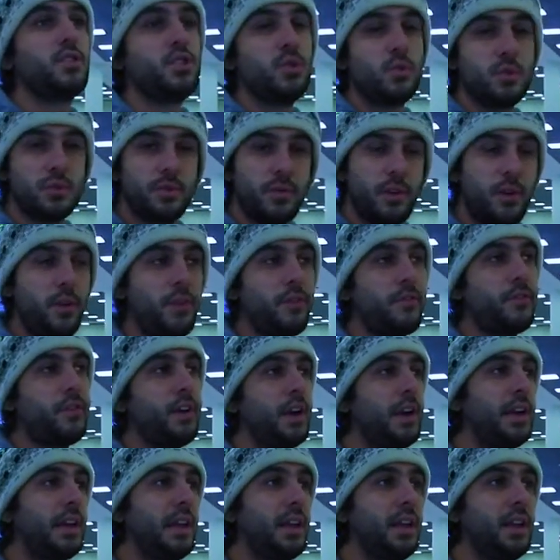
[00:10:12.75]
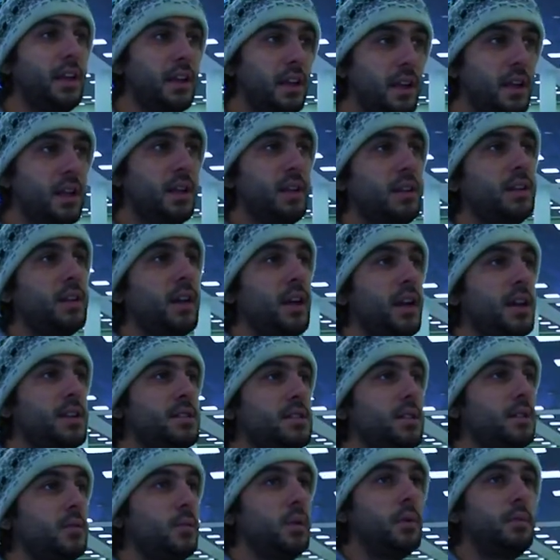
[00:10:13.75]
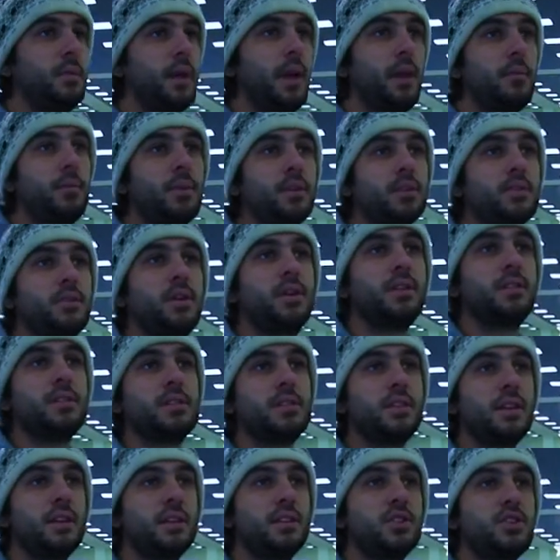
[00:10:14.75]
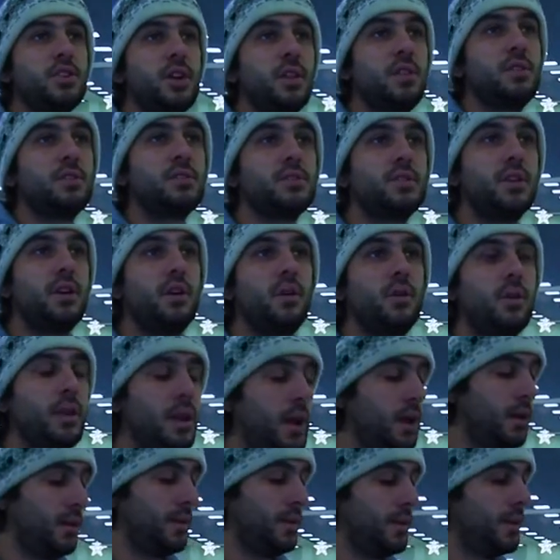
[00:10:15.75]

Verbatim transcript: She was very friendly nice and we'll be able to understand each other. So yeah,